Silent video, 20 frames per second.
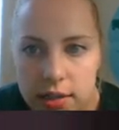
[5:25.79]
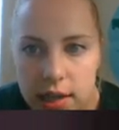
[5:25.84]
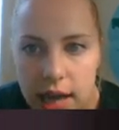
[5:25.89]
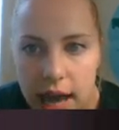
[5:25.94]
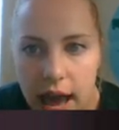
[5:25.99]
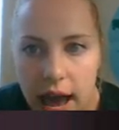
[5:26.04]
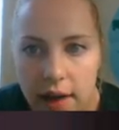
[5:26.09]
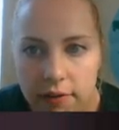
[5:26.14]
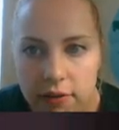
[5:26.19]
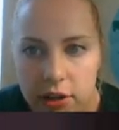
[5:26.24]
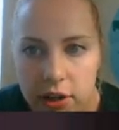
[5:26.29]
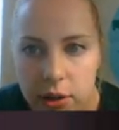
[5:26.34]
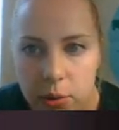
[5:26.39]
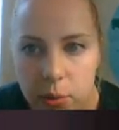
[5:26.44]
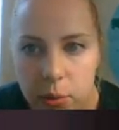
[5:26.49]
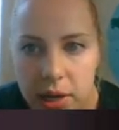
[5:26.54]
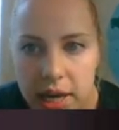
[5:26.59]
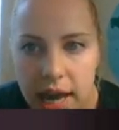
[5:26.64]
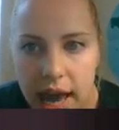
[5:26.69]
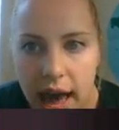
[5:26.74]
after
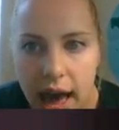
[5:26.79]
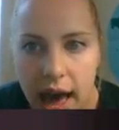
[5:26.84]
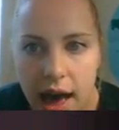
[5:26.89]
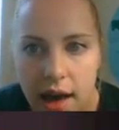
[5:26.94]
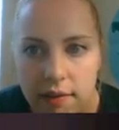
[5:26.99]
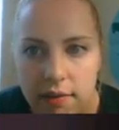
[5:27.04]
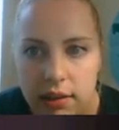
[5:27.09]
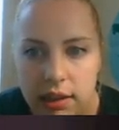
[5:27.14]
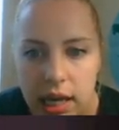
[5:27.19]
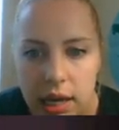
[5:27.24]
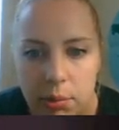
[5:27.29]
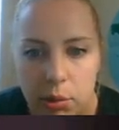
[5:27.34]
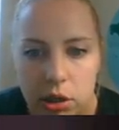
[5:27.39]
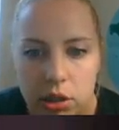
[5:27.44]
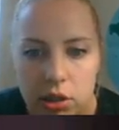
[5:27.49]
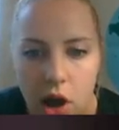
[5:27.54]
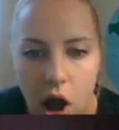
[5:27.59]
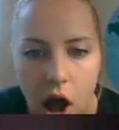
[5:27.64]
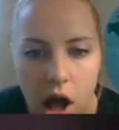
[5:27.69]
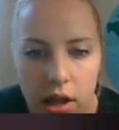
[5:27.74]
we have labeled
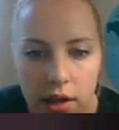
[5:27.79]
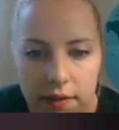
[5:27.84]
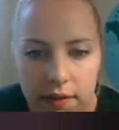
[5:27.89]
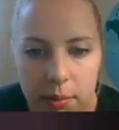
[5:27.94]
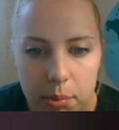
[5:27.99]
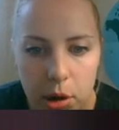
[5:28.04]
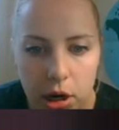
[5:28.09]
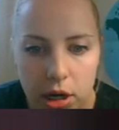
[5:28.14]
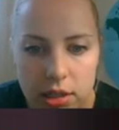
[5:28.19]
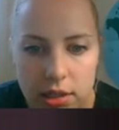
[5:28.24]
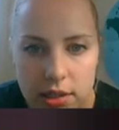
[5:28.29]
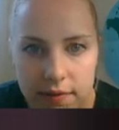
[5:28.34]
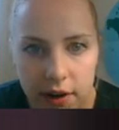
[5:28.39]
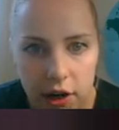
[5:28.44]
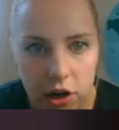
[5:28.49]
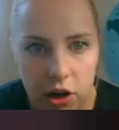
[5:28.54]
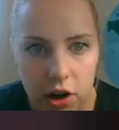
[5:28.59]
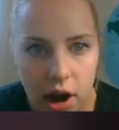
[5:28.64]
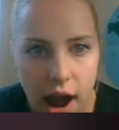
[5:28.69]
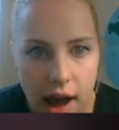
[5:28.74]
all of the parts of our
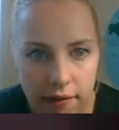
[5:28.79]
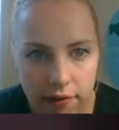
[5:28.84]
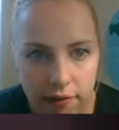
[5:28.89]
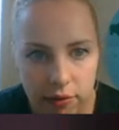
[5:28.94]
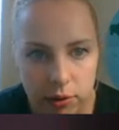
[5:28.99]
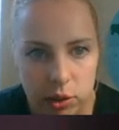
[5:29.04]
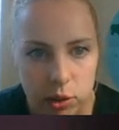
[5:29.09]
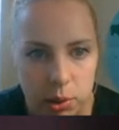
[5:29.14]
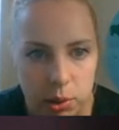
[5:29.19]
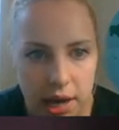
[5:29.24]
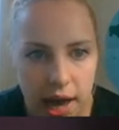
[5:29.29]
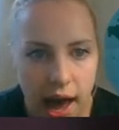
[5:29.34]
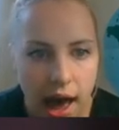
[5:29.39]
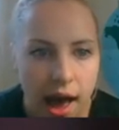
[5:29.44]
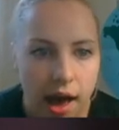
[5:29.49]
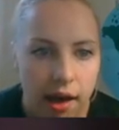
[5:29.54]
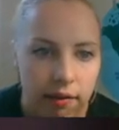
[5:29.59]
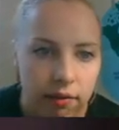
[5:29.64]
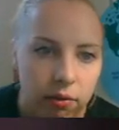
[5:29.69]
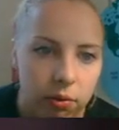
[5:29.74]
graph, which we have.